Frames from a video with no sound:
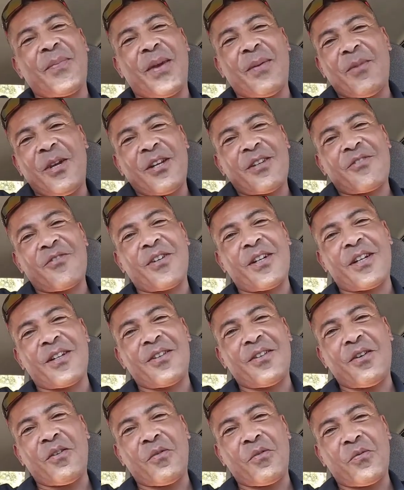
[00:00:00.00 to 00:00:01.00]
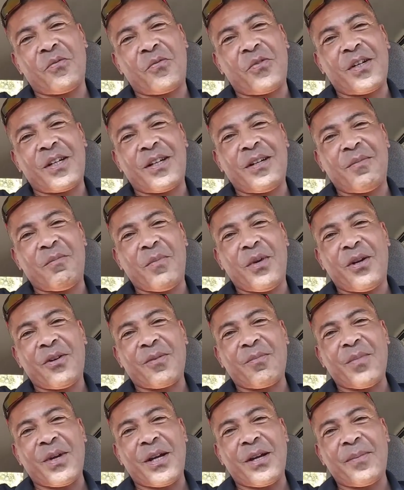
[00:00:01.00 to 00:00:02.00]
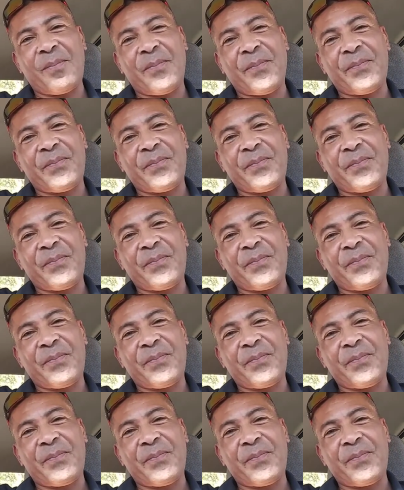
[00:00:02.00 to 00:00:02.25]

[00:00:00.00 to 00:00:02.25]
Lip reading: I'm not drinking no freaking milk, man.